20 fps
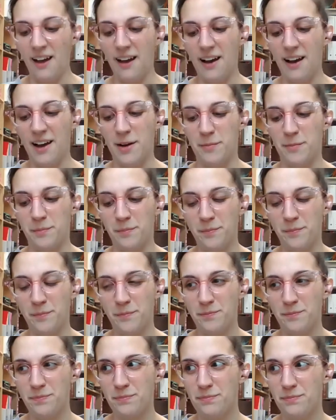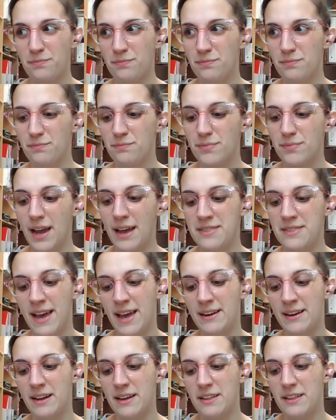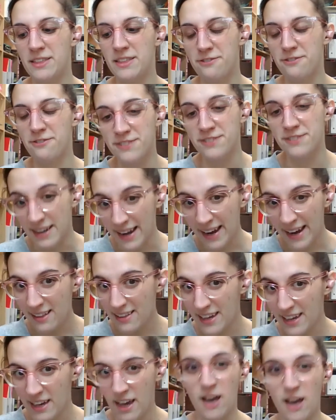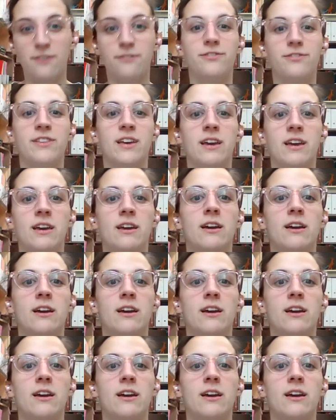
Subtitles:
And then the finale of the